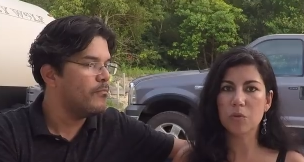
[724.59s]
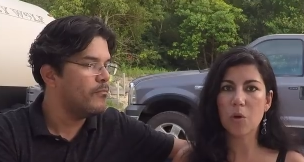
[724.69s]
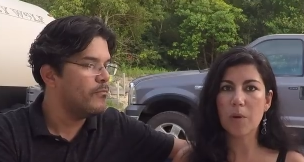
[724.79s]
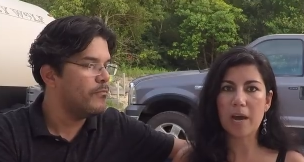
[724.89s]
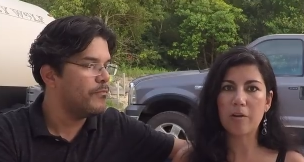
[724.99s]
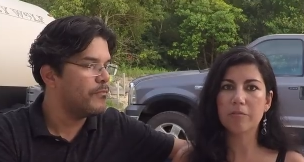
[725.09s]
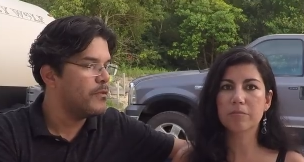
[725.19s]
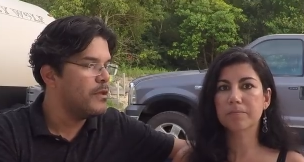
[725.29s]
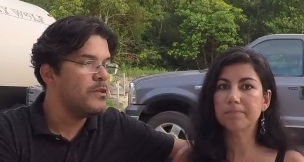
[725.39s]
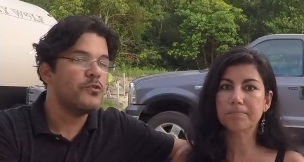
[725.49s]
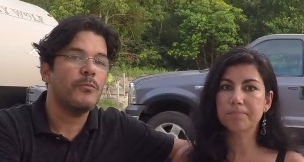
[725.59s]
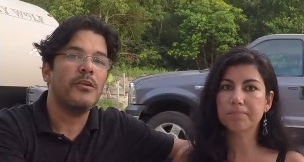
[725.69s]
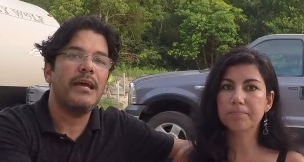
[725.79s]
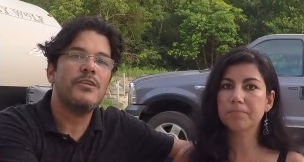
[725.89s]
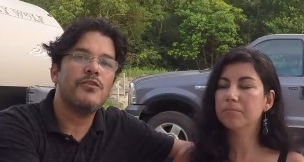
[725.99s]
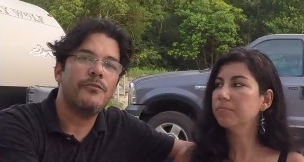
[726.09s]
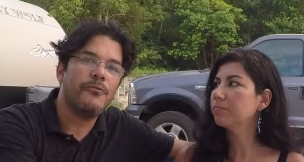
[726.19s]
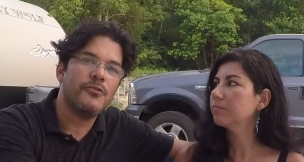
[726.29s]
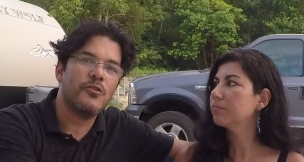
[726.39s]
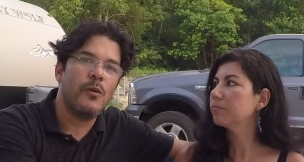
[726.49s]
Speaker 1: go out.
Speaker 2: So I'm going to answer the
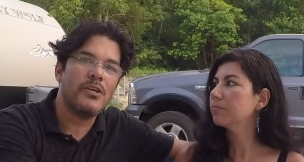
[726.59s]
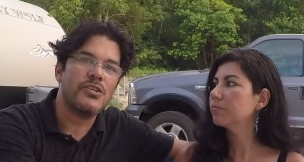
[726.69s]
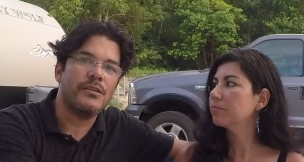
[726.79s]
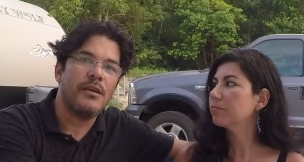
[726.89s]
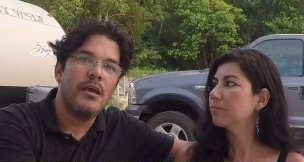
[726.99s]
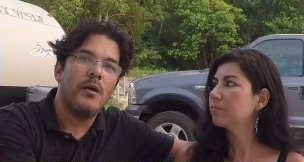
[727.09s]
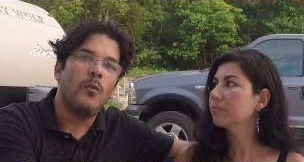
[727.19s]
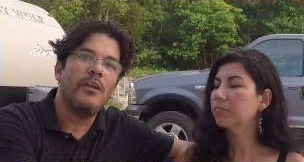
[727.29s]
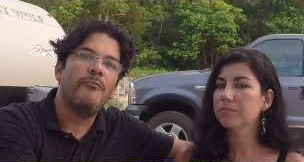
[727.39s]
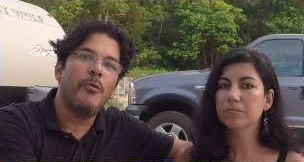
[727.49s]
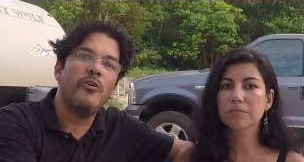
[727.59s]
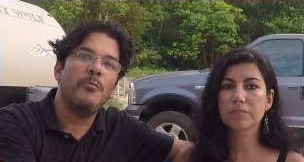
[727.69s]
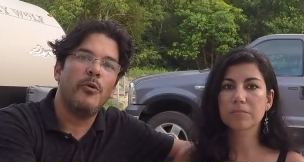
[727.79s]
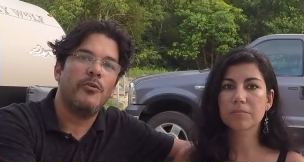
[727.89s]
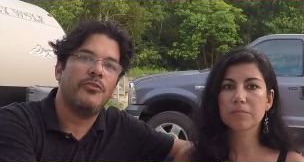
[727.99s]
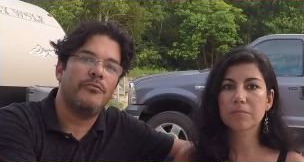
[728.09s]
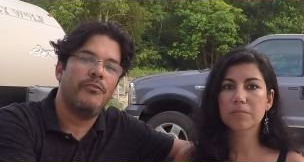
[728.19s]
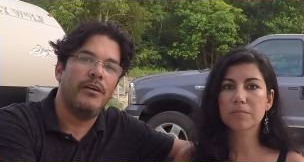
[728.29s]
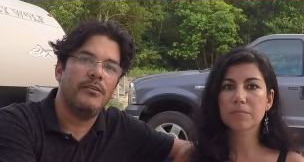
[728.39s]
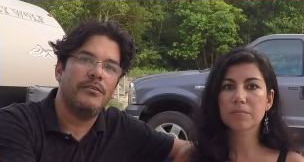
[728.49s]
first question. What if both motors had
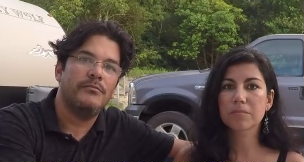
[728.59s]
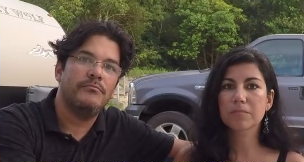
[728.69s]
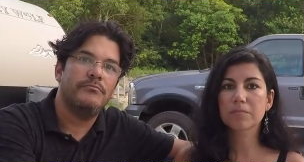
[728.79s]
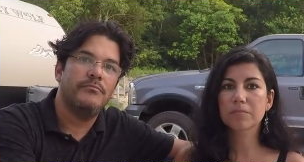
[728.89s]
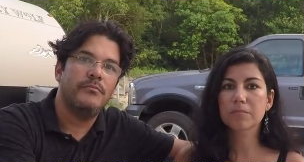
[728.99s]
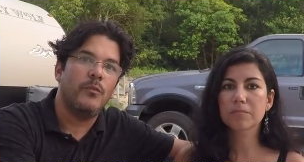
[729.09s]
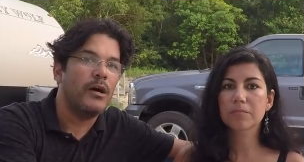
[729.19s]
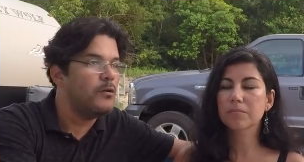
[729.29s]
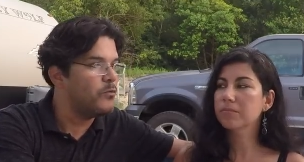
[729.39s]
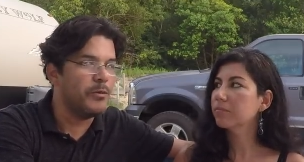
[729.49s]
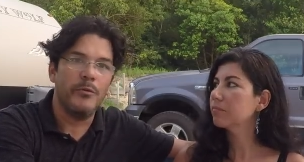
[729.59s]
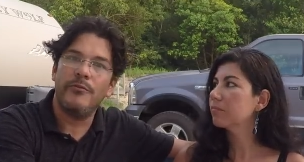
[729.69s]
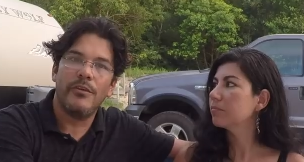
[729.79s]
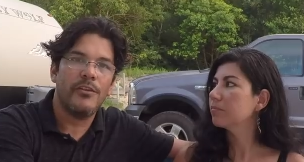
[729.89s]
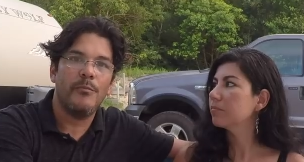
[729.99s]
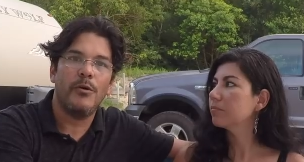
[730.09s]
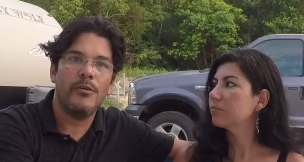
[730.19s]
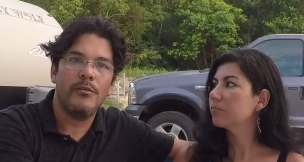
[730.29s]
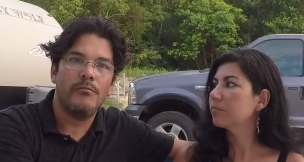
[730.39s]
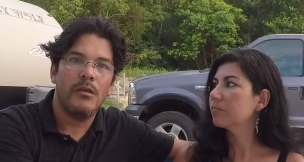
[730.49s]
failed? Well, remove the other
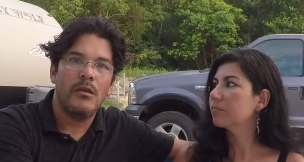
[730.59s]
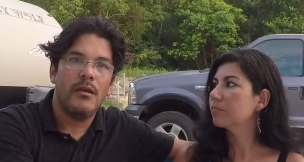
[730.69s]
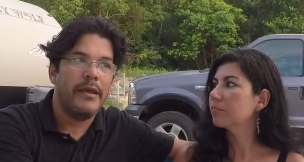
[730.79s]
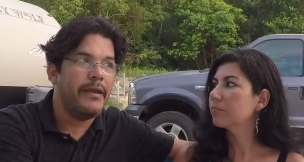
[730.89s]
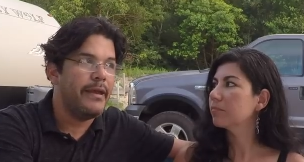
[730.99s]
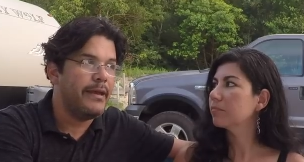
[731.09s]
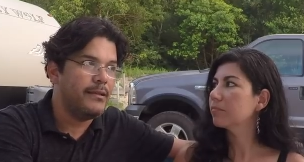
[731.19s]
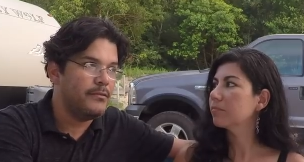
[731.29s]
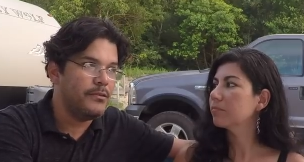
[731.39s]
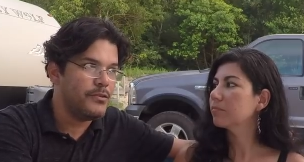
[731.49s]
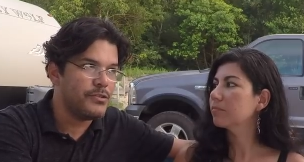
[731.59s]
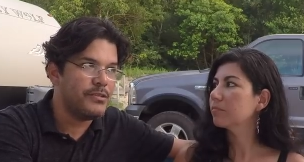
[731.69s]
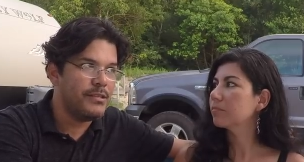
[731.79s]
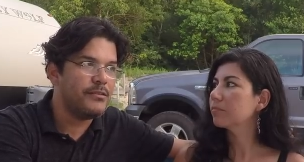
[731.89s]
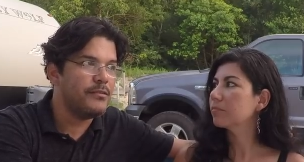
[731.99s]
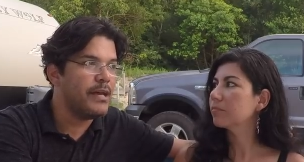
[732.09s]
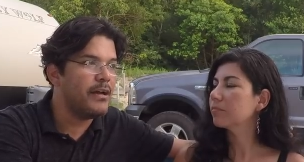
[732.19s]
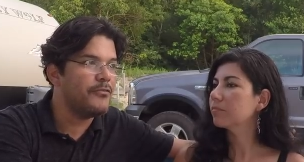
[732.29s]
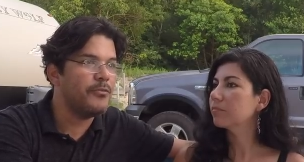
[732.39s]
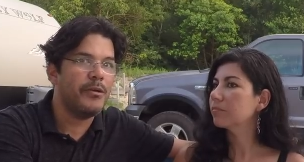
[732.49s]
motor, and you just need to
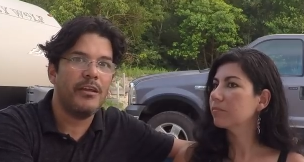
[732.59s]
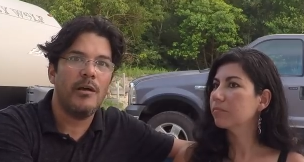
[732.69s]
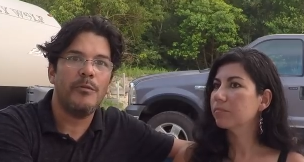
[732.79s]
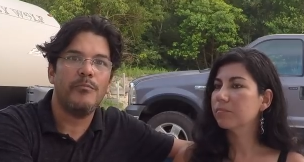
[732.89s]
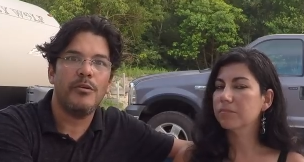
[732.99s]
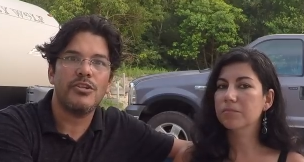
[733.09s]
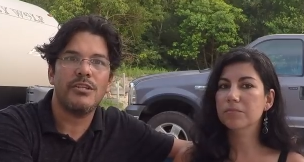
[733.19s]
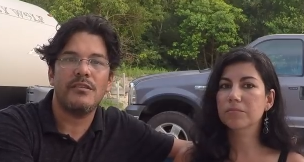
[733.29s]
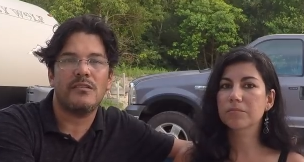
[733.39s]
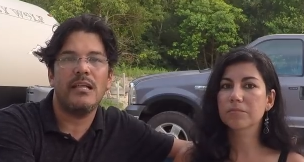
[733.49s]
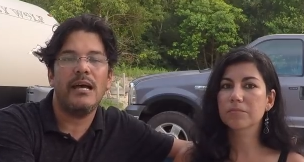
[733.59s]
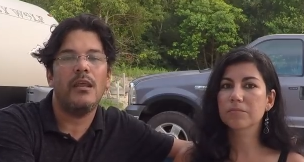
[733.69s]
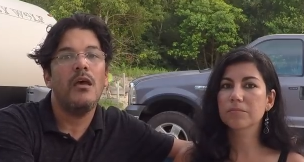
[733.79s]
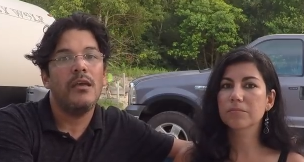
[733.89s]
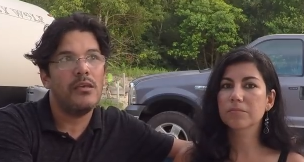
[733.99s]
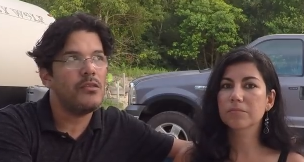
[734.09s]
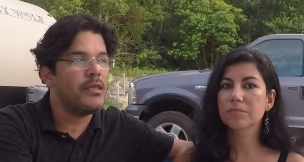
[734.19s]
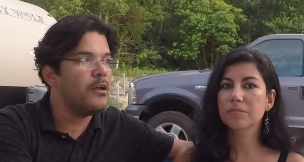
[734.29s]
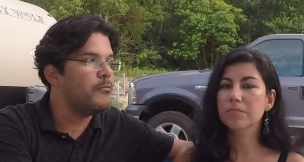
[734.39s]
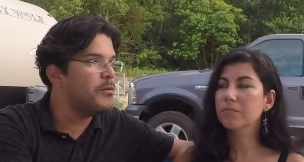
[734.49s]
have somebody help you push in the slide. Either
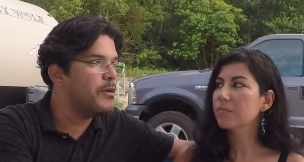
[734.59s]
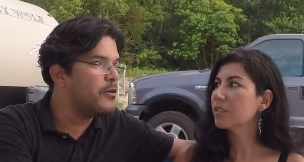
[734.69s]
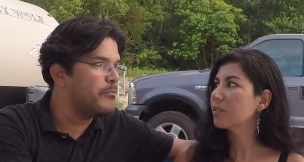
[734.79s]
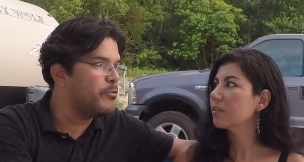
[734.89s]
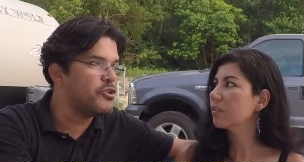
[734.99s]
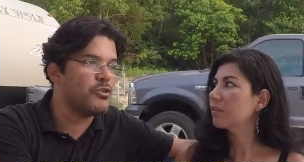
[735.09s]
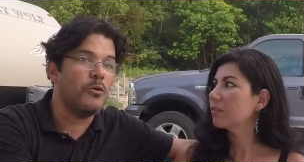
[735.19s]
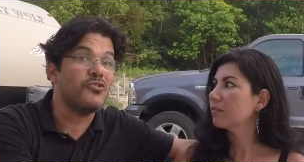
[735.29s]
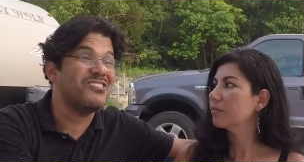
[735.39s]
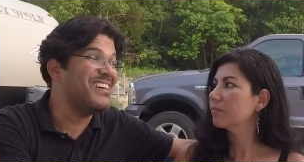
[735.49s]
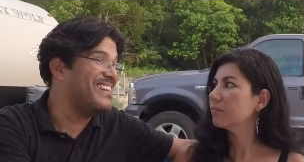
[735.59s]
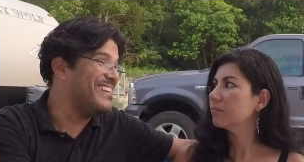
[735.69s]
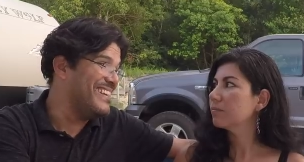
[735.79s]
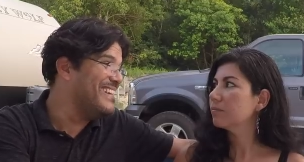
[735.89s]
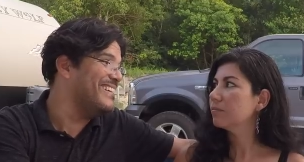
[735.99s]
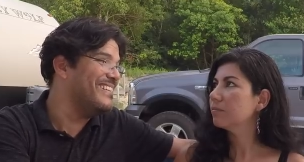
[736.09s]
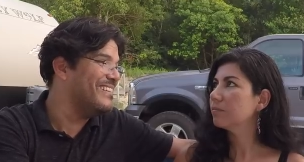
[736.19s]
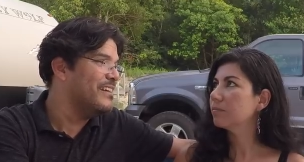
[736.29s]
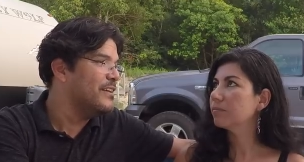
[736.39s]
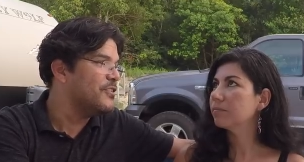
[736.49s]
that, or maybe I could have pushed the whole slide in,
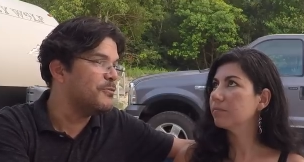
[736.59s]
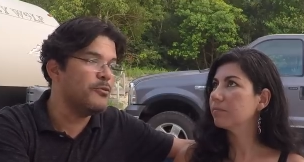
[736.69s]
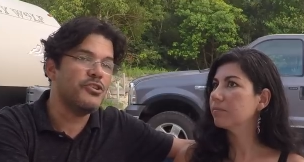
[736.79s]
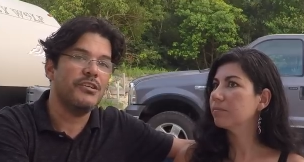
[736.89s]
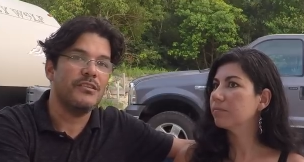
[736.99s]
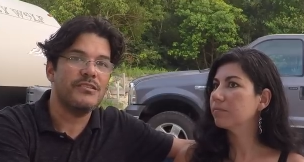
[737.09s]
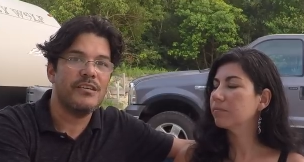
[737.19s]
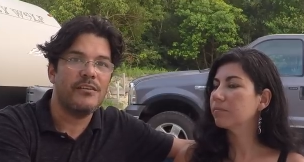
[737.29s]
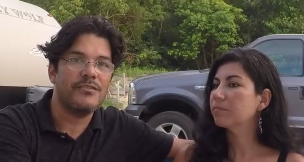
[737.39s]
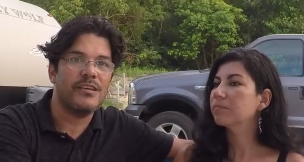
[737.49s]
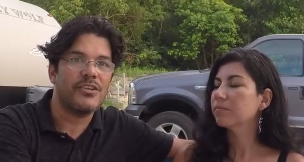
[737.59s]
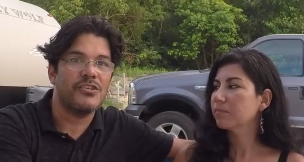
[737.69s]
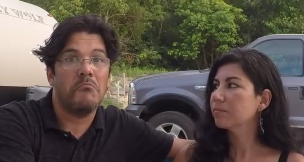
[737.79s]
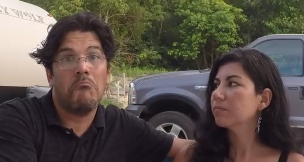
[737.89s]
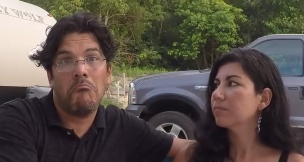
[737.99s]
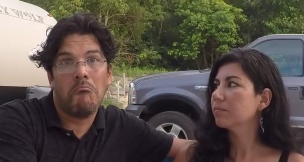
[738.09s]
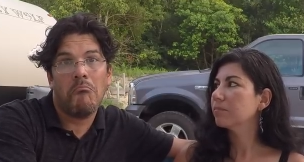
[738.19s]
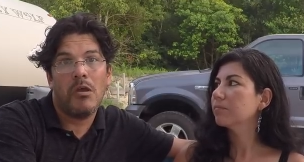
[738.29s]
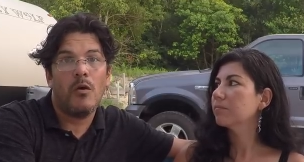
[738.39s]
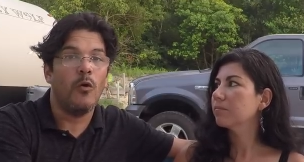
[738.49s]
just pushing in the center section,
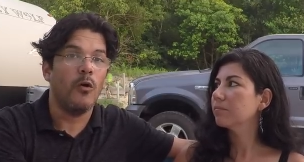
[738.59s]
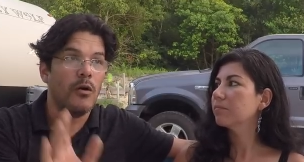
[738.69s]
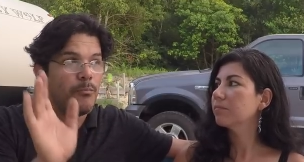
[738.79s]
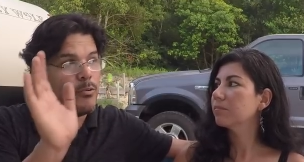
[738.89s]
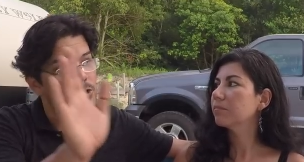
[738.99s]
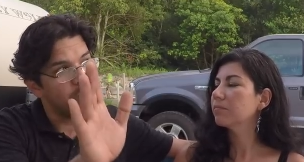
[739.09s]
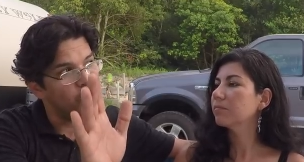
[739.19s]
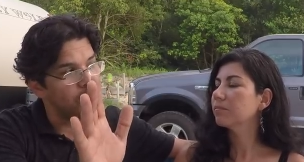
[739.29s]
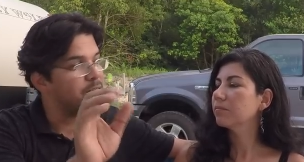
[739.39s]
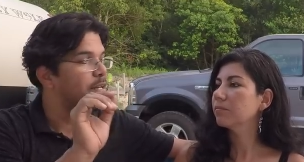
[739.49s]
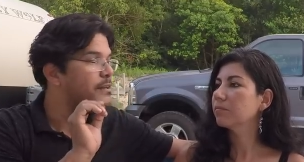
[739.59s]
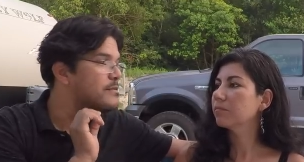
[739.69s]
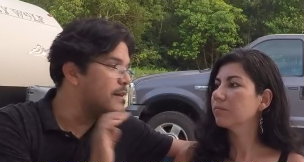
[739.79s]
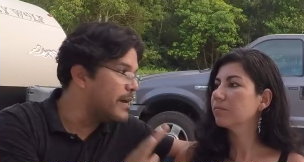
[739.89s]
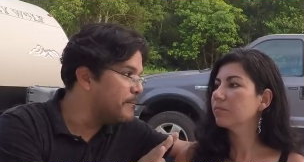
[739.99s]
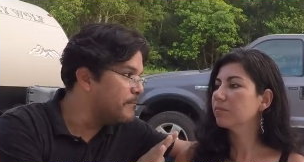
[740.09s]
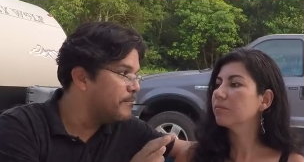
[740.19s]
or push in one side at a time,